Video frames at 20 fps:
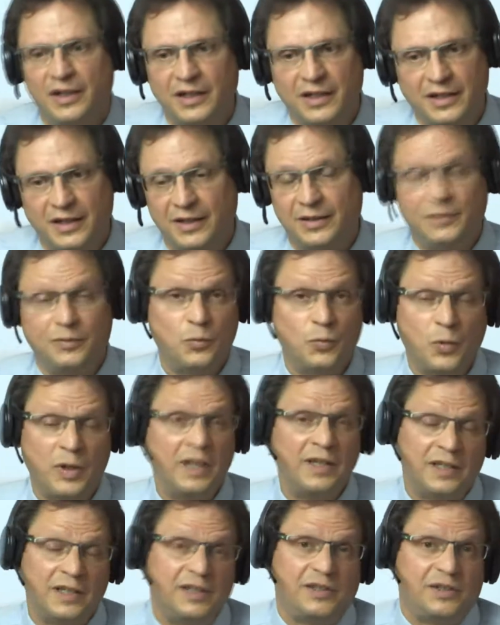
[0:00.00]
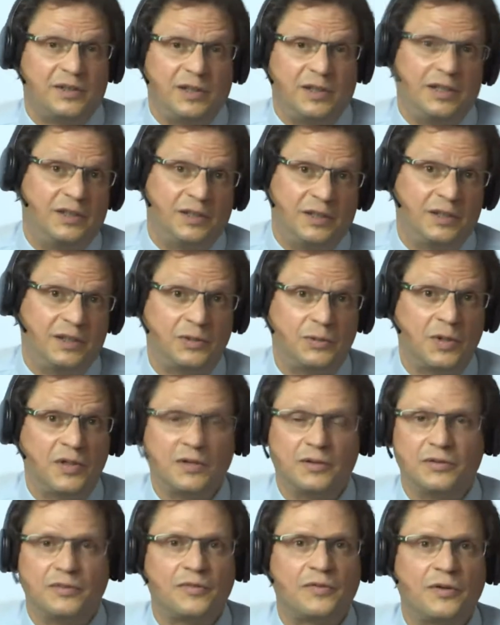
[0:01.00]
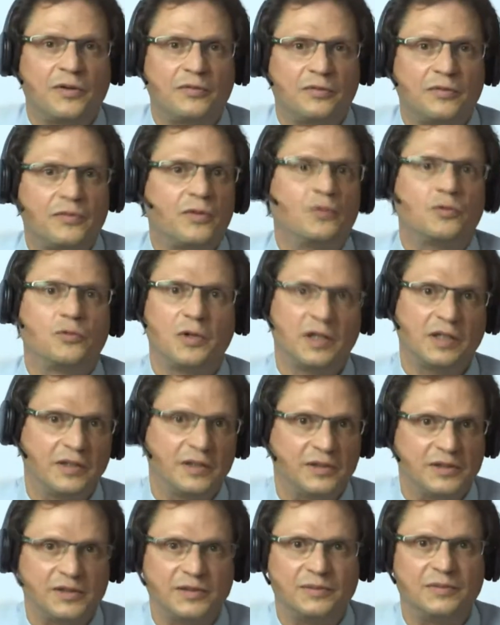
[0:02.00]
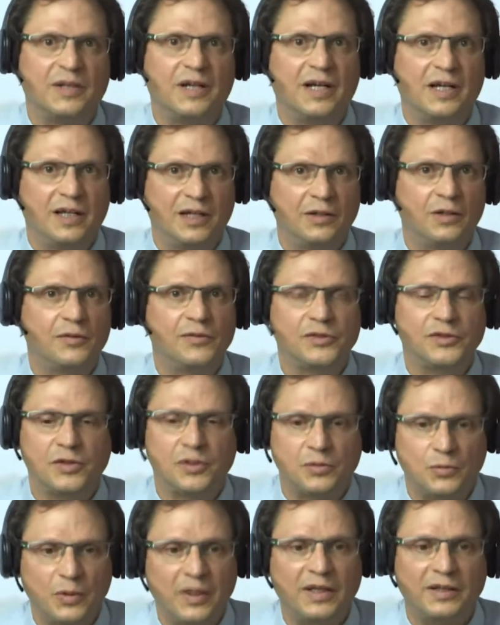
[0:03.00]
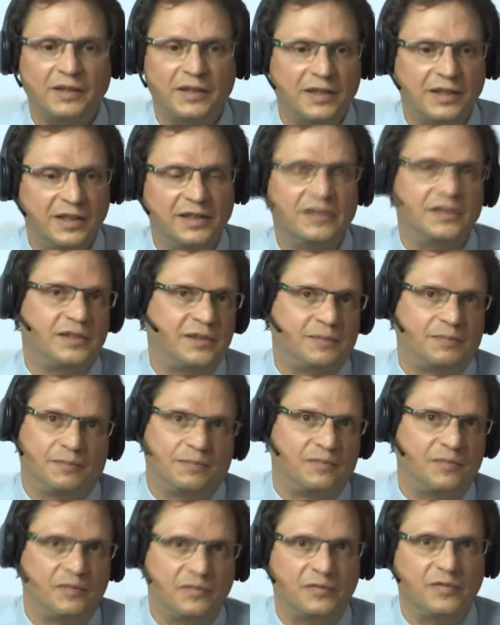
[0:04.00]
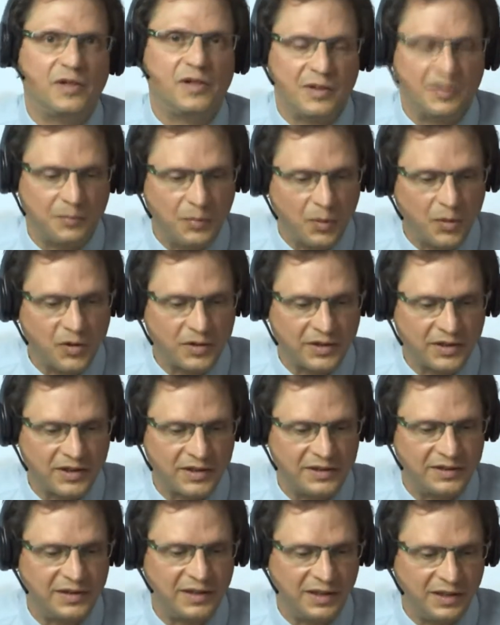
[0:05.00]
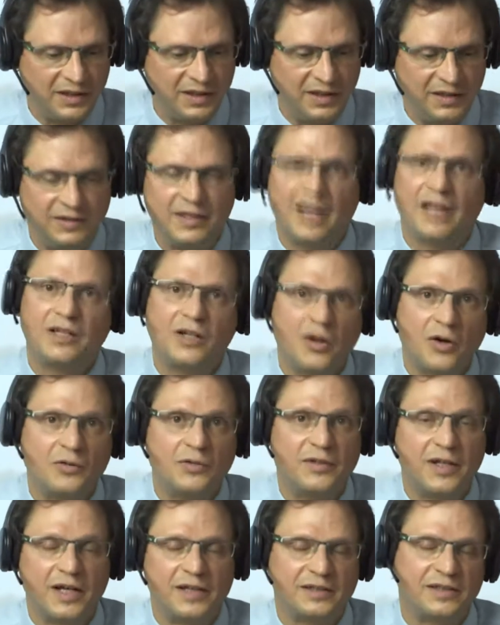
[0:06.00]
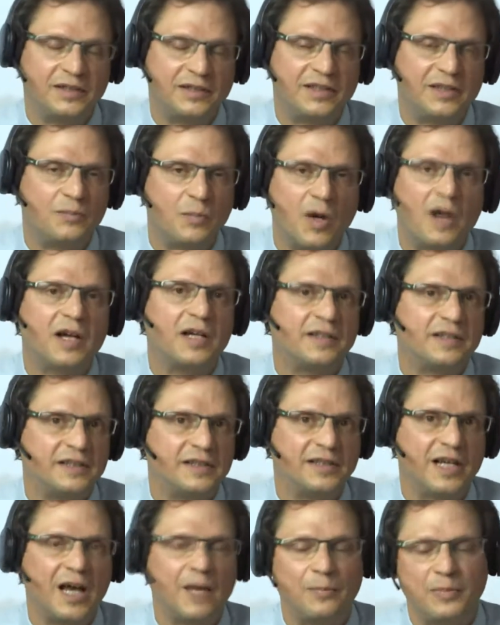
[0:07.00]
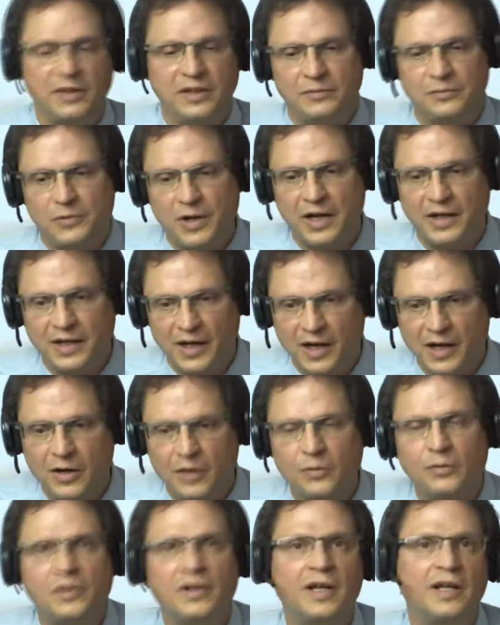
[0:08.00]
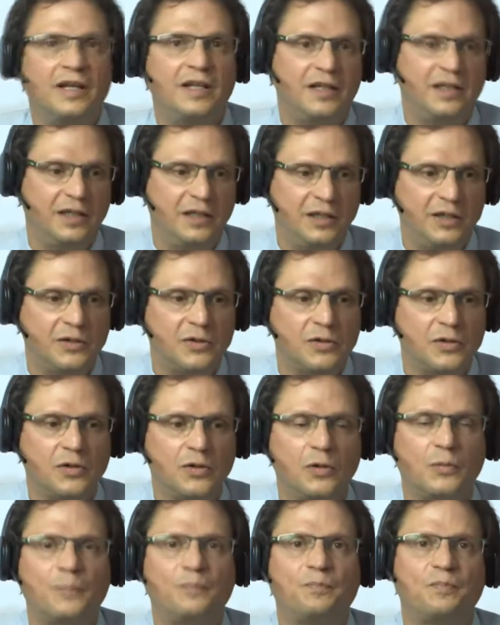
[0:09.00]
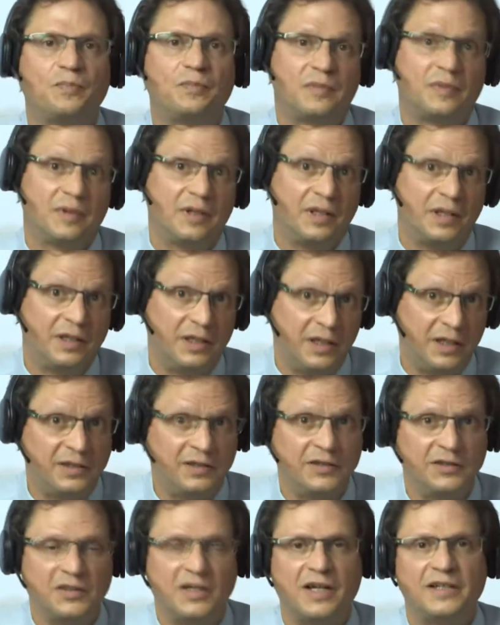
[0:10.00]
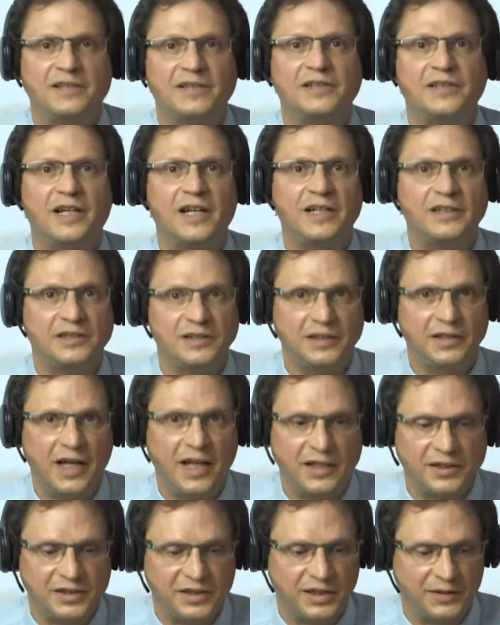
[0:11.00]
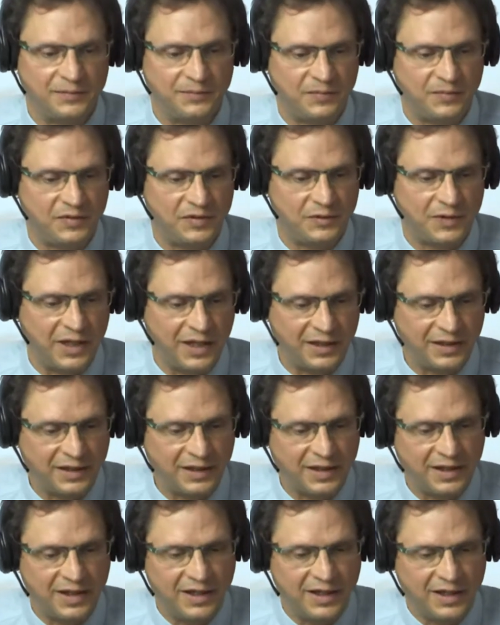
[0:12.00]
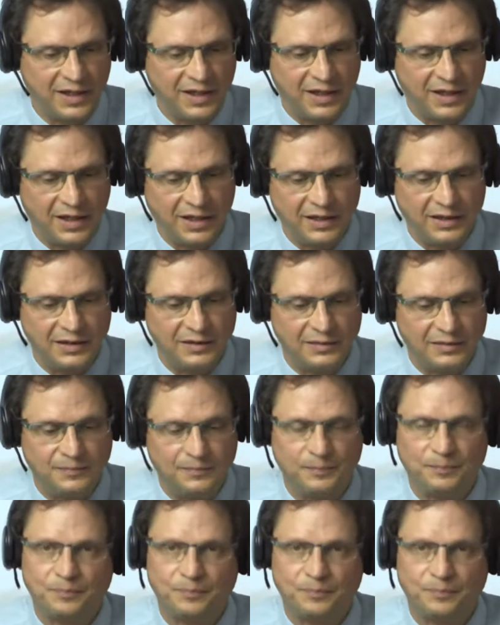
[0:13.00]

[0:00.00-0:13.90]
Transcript: Uh, wind is, is, is one of the front, front runners, and, and offshore wind is very important in, in that context. Is a market that's happening right now in Europe, here in the United States in Asia, right? And